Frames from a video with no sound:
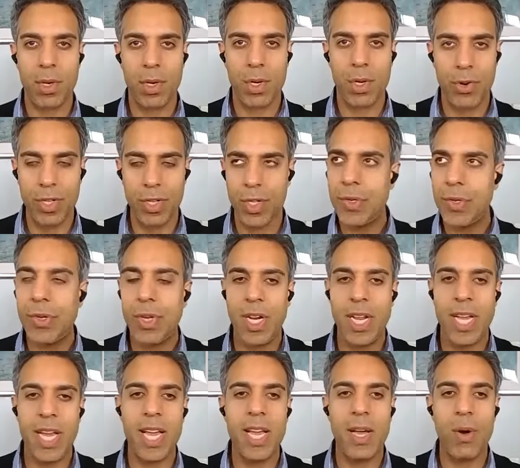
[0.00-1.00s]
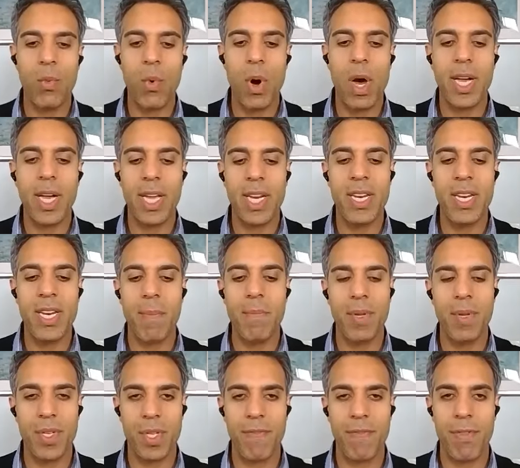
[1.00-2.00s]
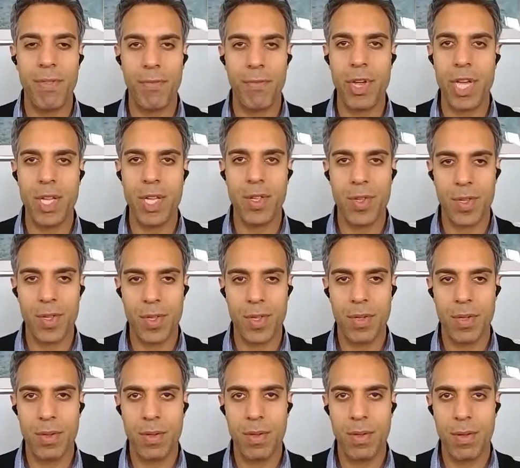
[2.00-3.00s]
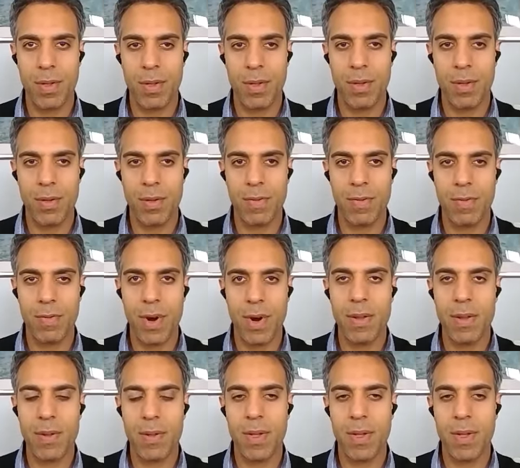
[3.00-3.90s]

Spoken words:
Crystal clear, work in numbers of threes, right?